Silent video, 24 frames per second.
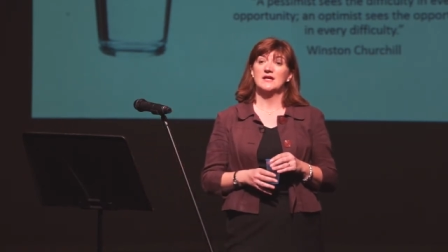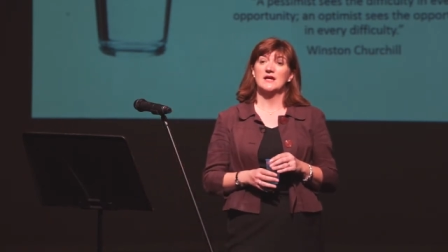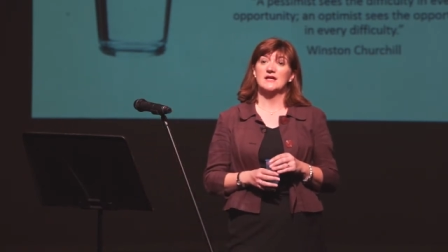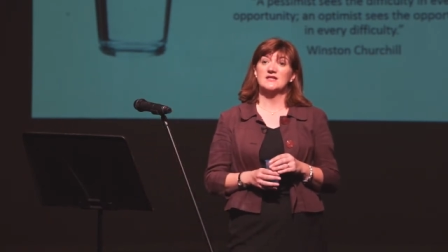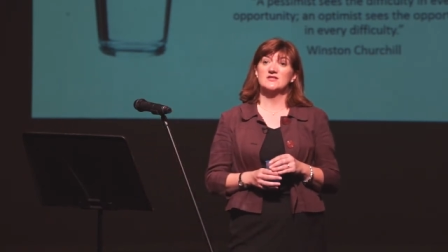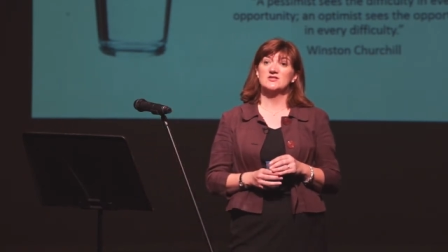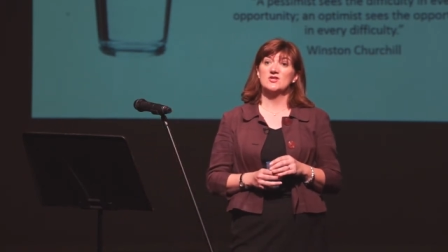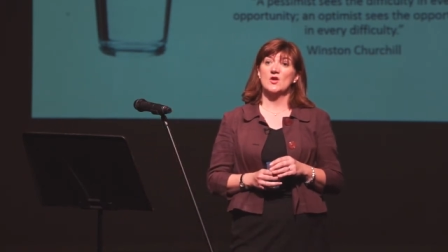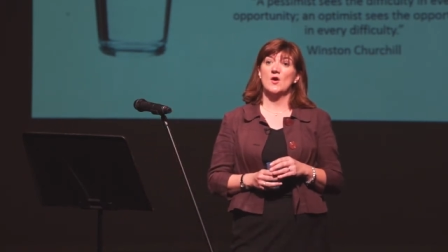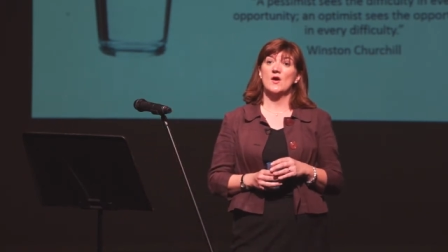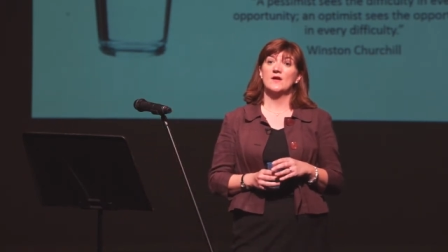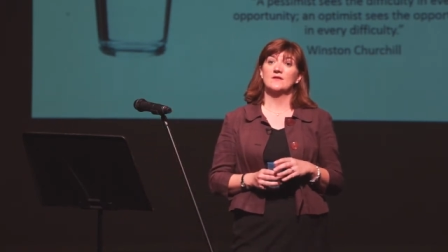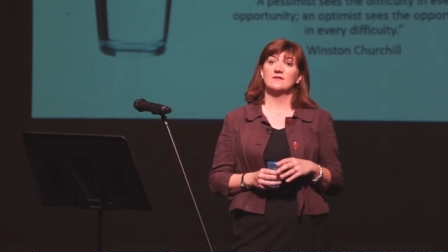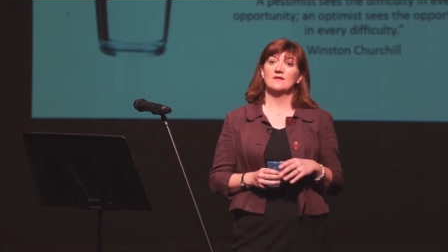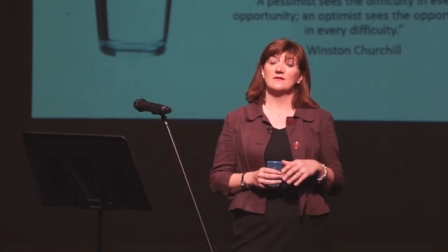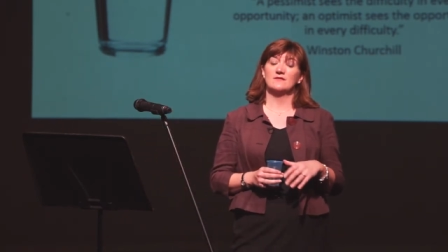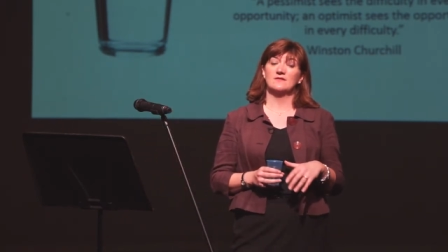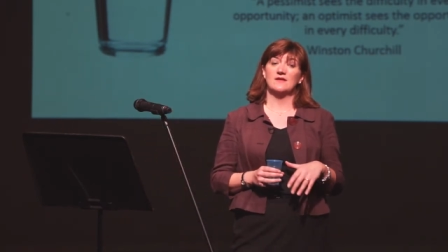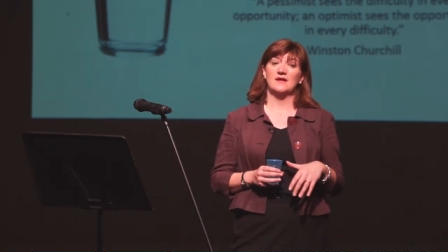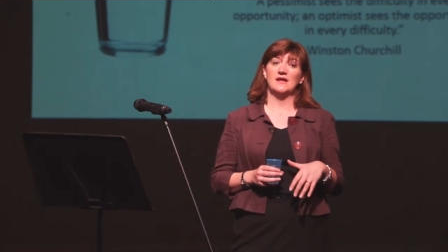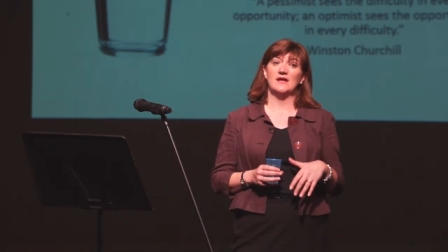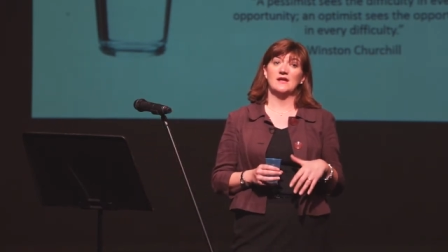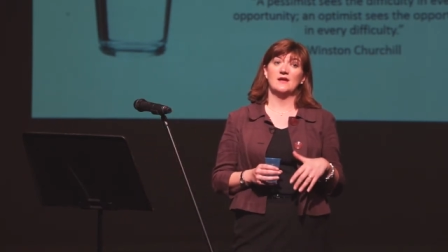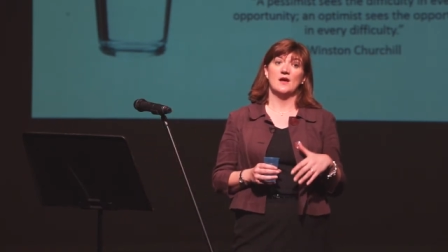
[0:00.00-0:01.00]
is knowing
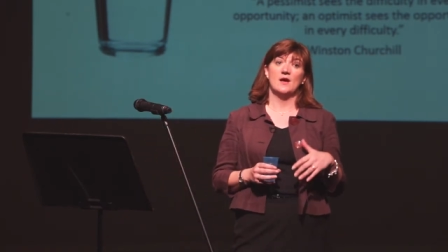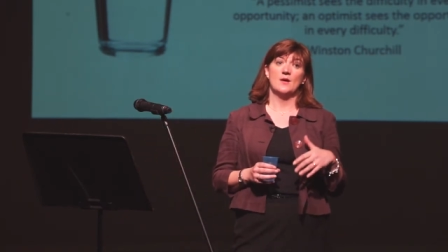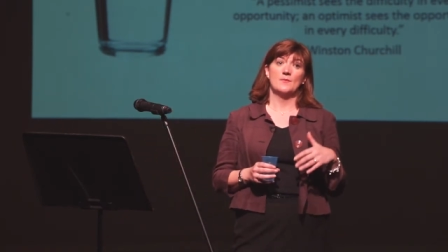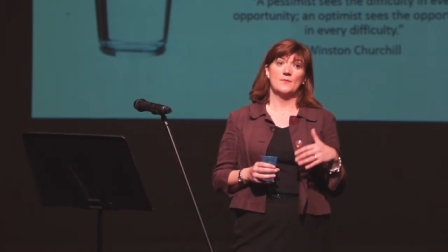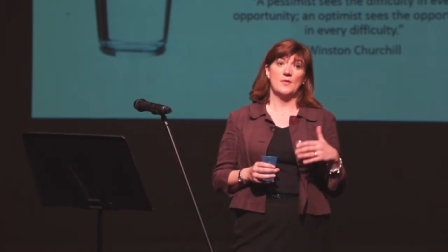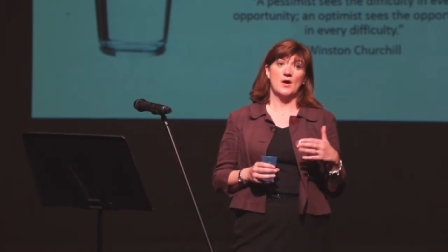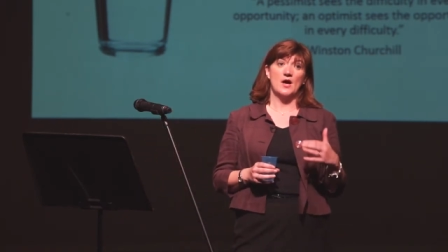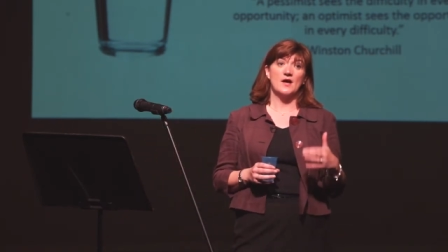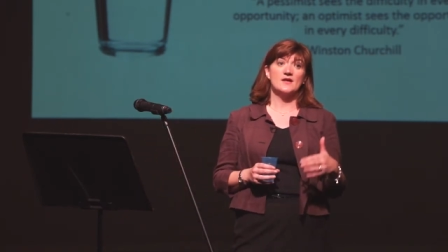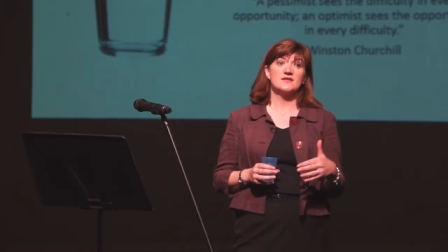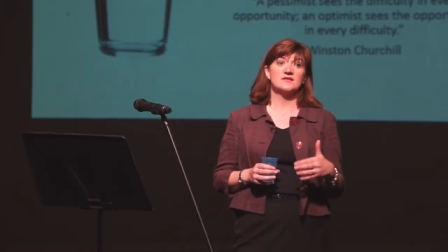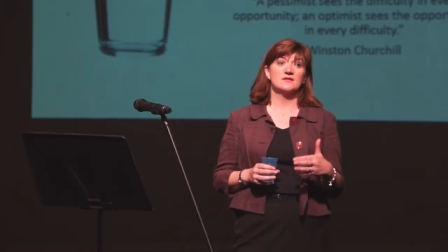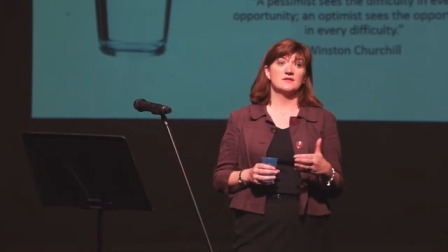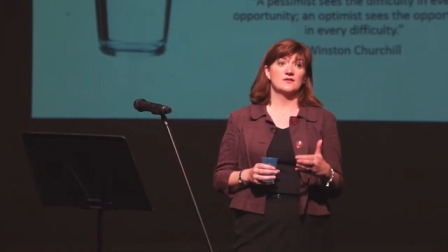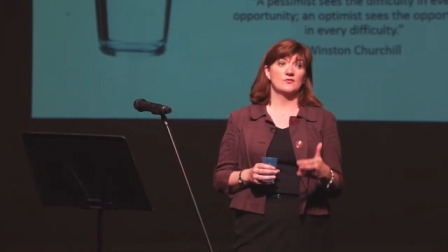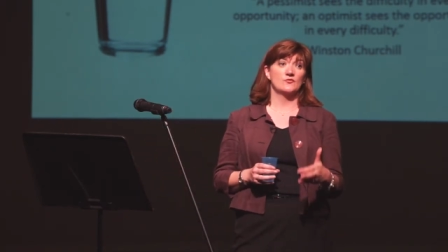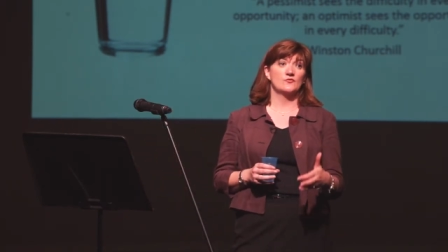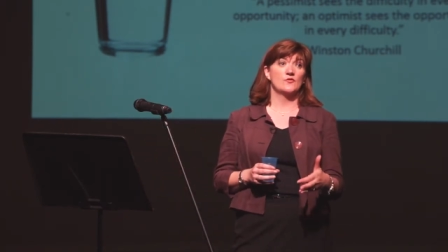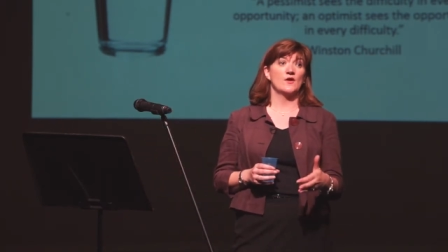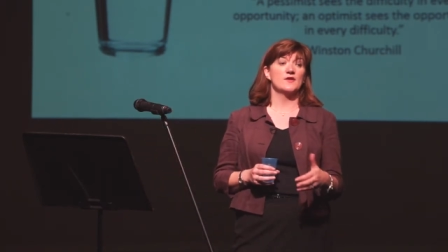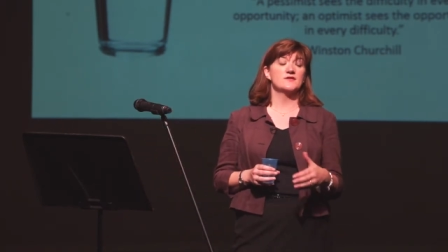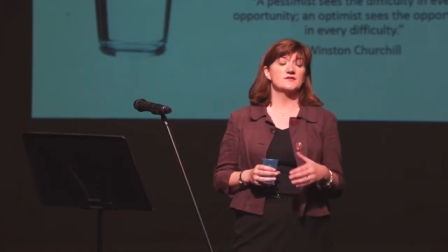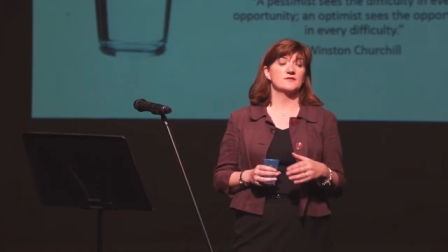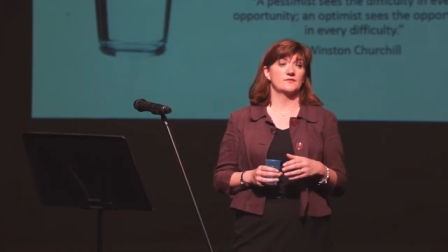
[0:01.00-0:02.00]
that the person in
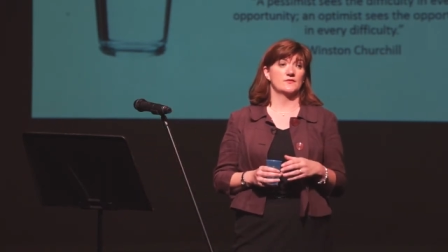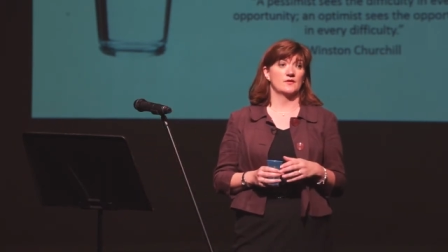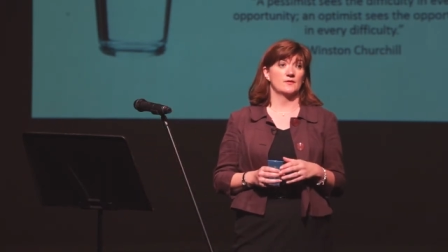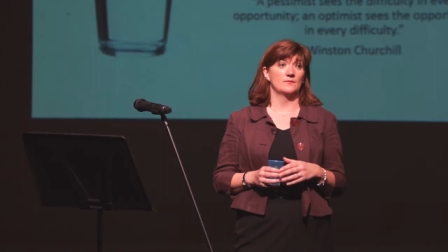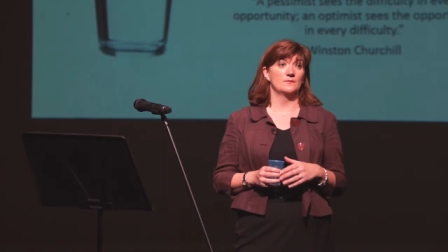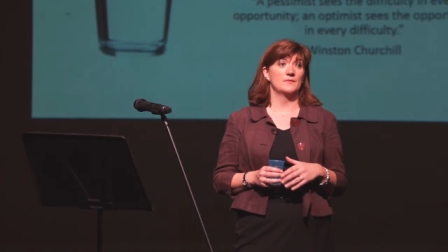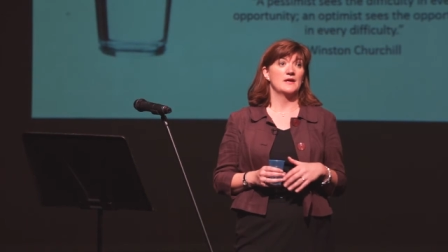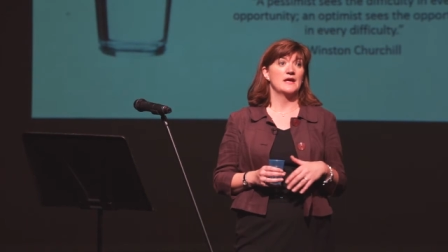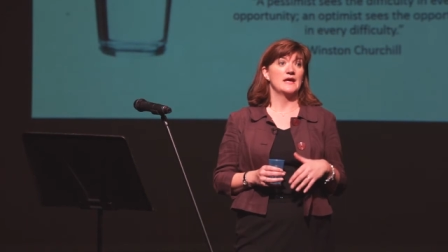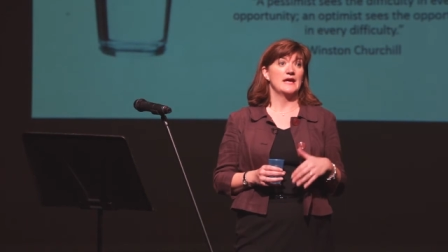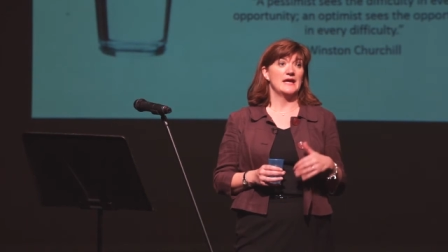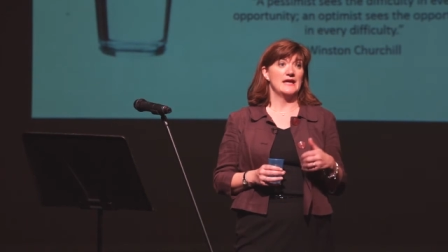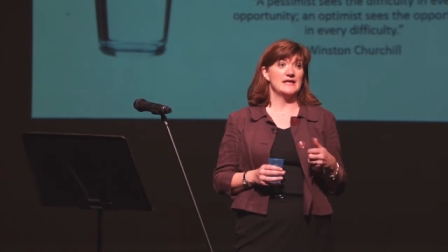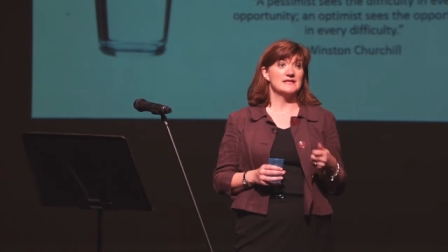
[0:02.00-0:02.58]
front of them